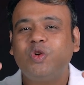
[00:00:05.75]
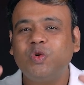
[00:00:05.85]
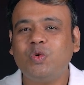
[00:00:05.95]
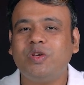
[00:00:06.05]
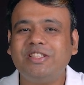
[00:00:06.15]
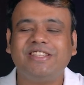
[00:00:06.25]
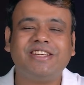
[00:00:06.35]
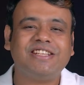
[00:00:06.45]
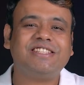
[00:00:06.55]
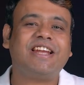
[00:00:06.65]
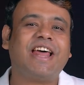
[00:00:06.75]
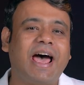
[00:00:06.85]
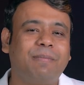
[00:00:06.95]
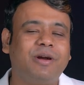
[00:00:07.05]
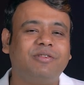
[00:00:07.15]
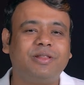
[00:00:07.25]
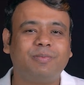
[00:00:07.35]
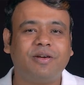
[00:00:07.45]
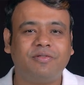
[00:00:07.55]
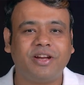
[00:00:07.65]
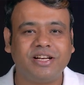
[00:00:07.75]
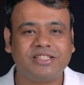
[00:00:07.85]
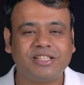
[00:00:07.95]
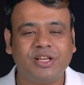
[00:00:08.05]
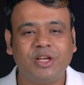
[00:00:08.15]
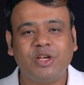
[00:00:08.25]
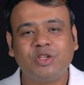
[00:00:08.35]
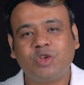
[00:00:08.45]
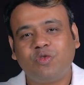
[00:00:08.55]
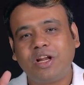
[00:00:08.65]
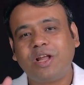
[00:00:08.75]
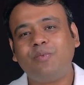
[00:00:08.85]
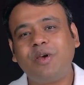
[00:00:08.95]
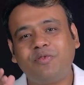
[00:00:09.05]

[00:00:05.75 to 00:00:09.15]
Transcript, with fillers: two incidents that happened with my friends. So one of my